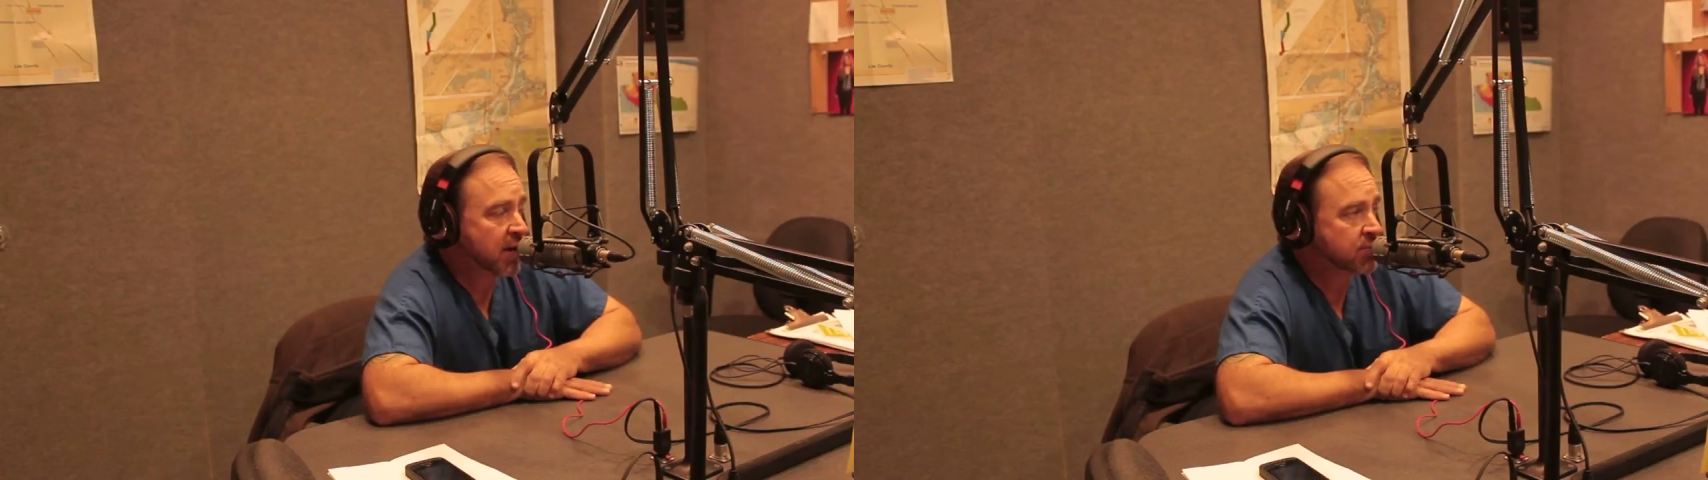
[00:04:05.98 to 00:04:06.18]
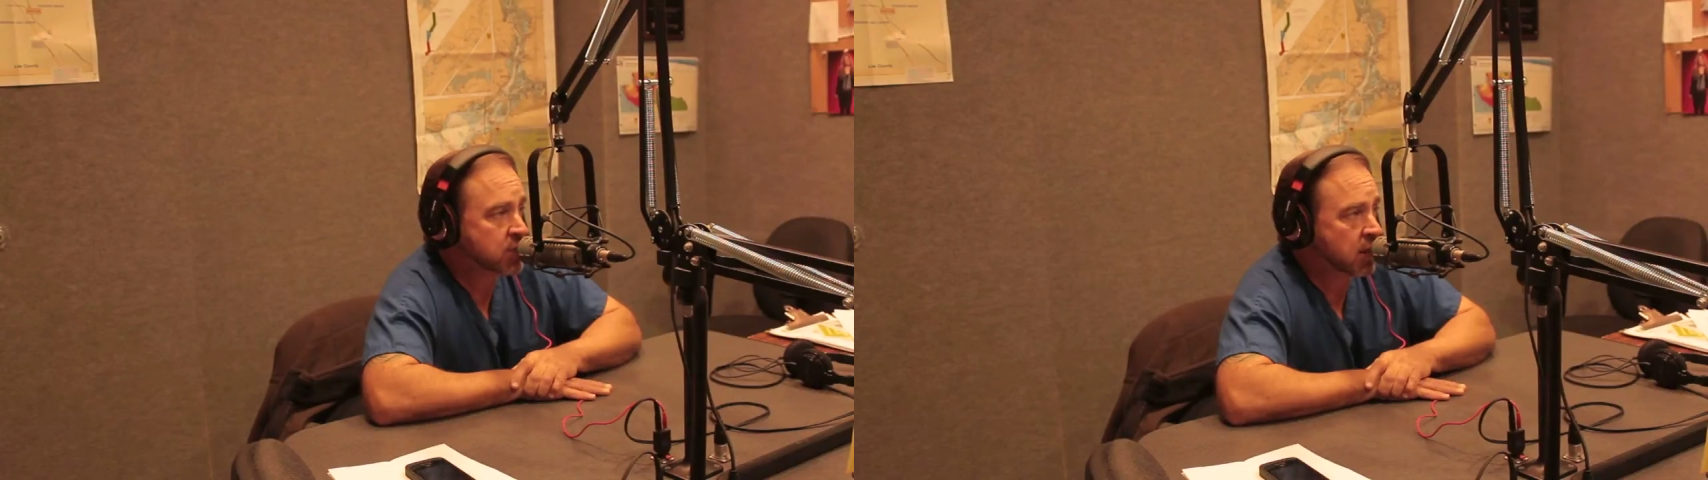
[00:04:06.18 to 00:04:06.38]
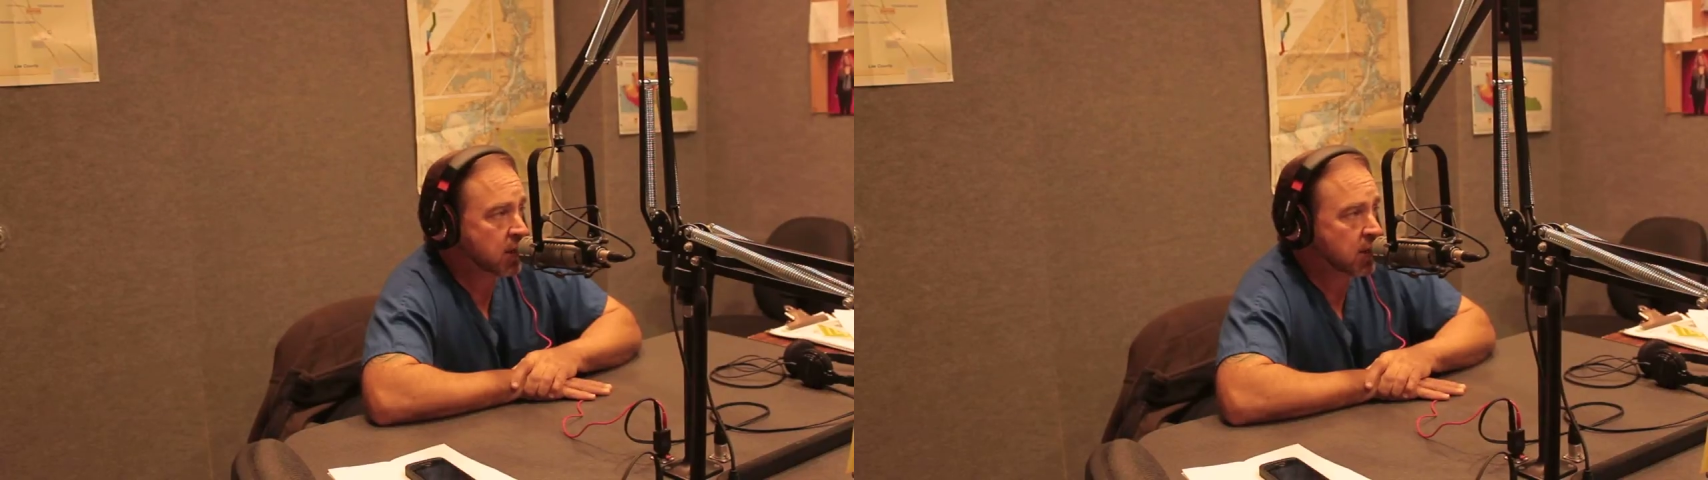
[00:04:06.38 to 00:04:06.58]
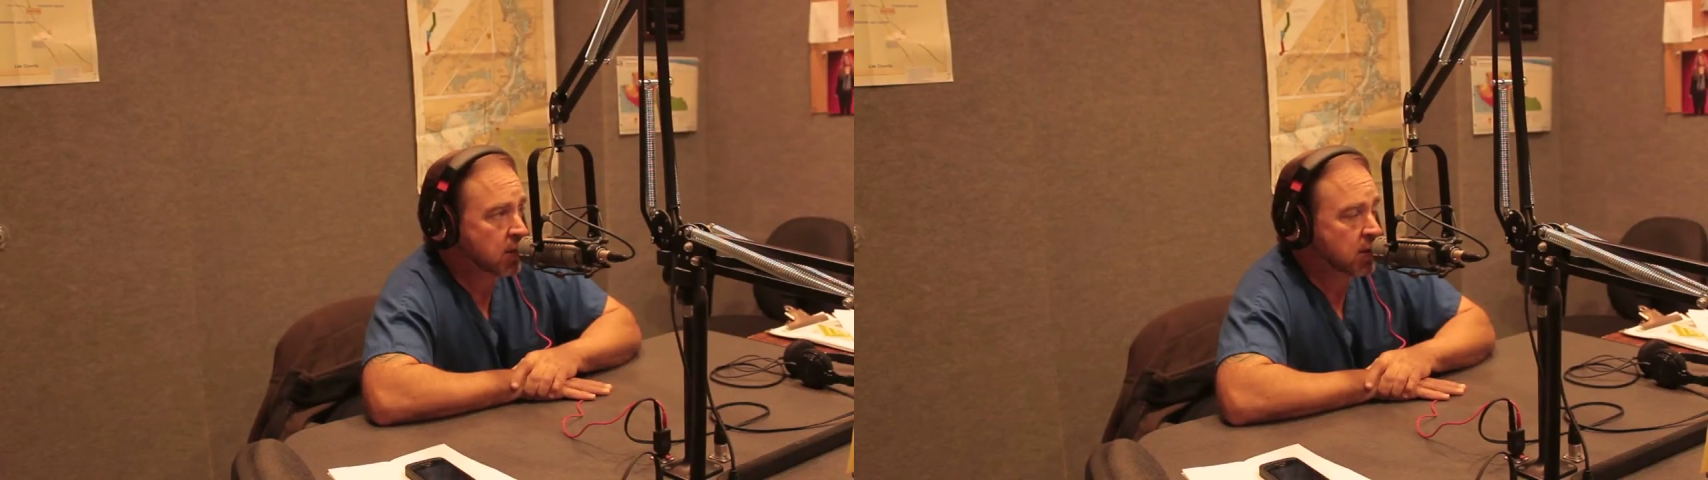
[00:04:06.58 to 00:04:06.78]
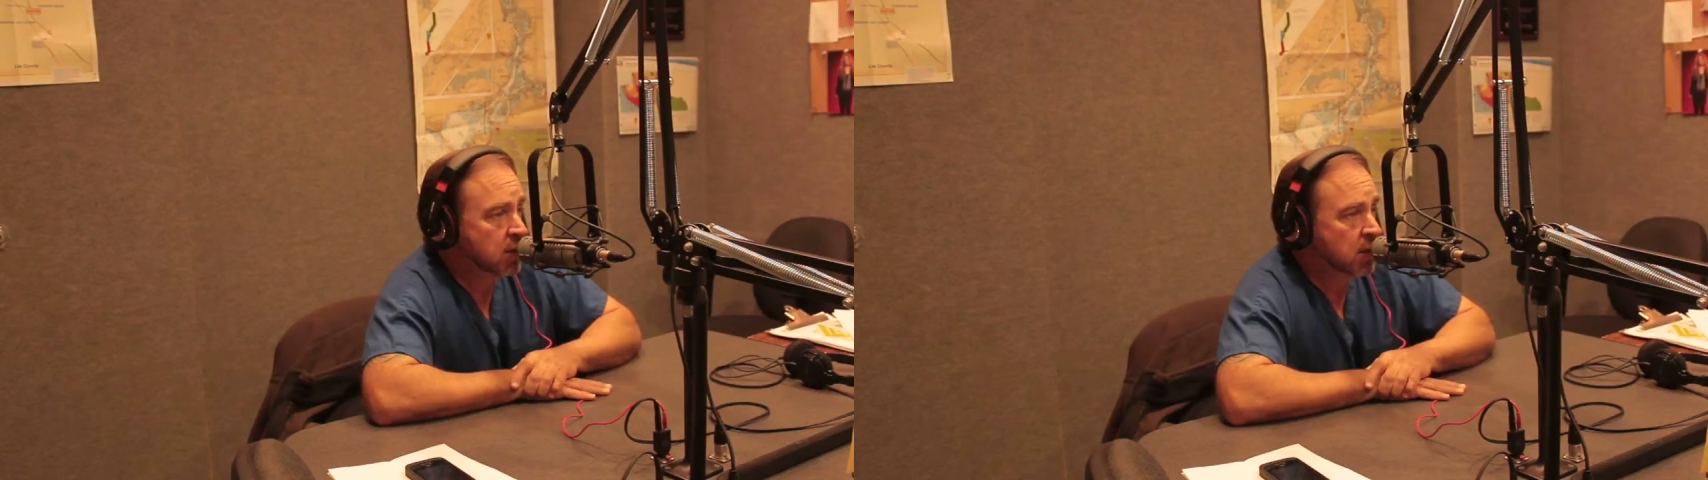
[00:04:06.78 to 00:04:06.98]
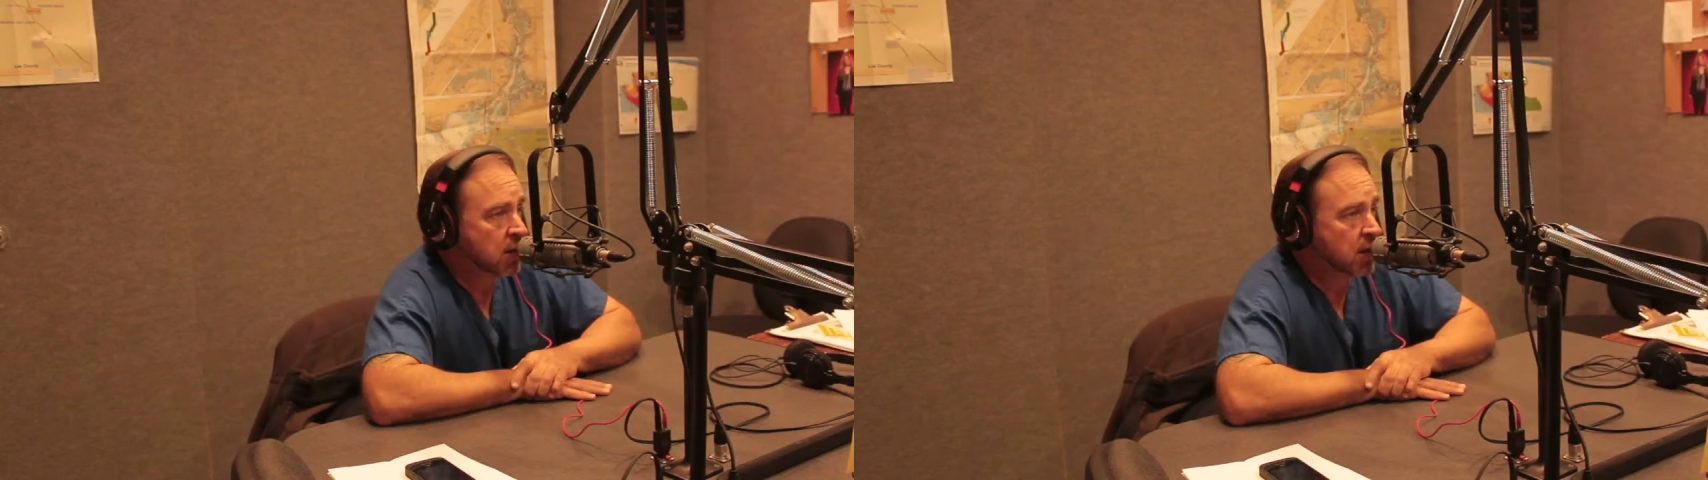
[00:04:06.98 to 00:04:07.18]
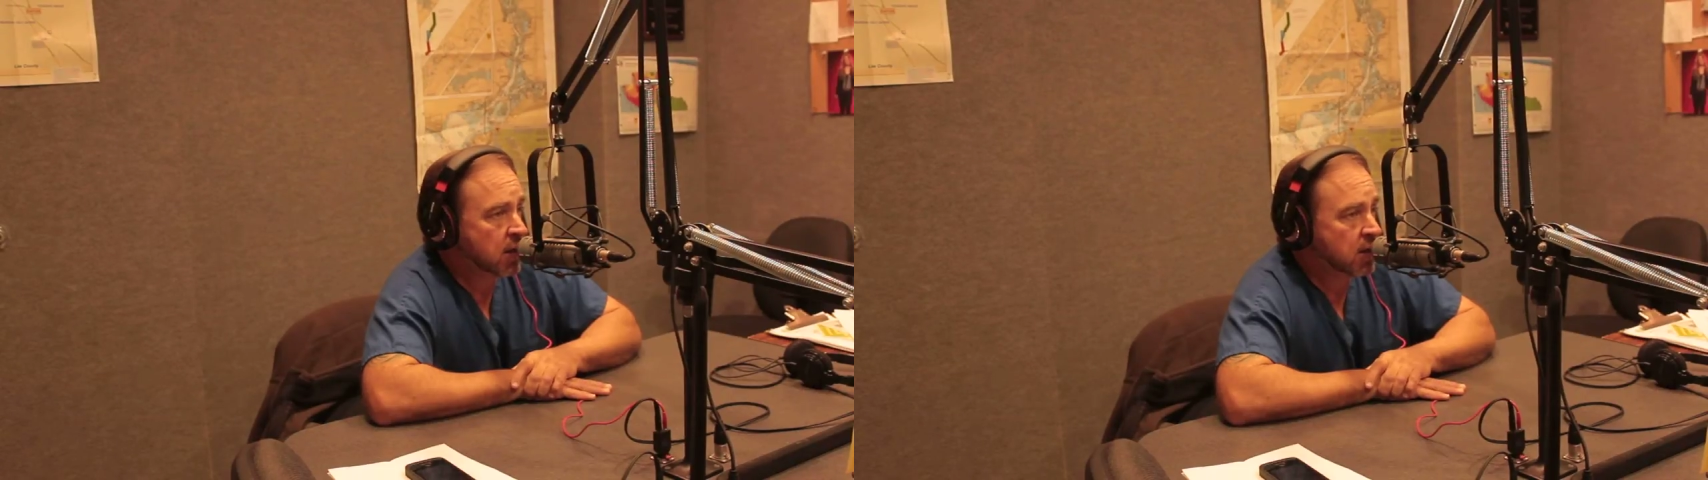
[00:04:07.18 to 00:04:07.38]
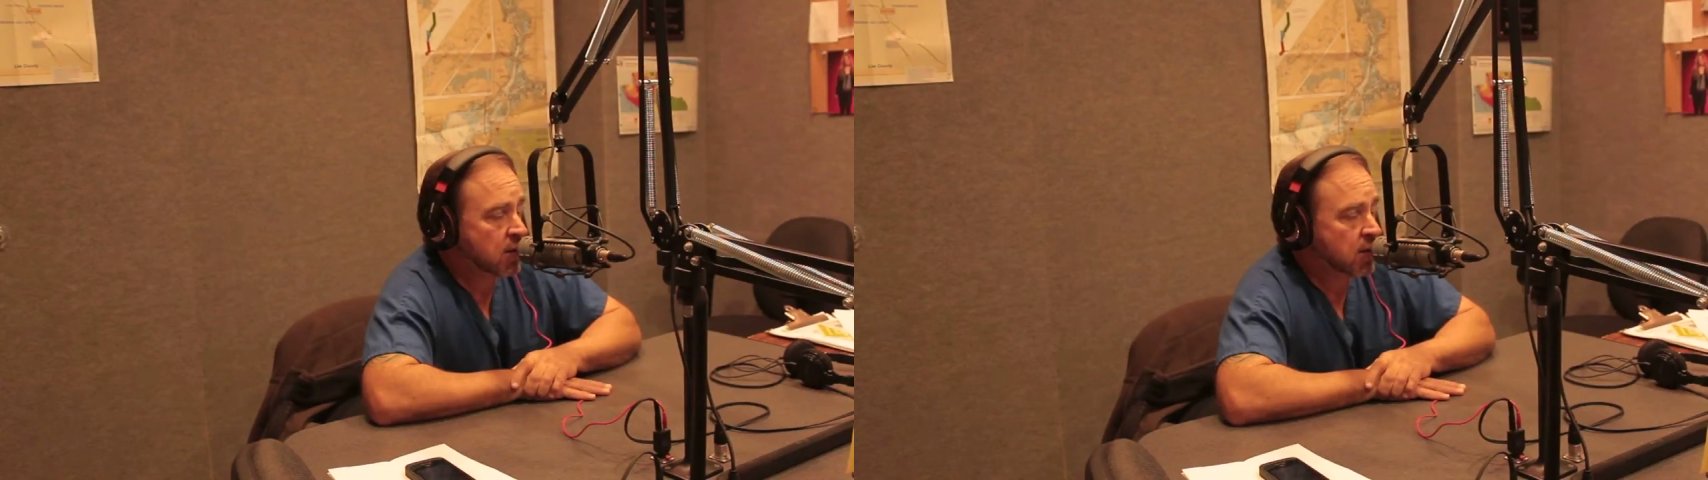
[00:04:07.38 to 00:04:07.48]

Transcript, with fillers: website uh,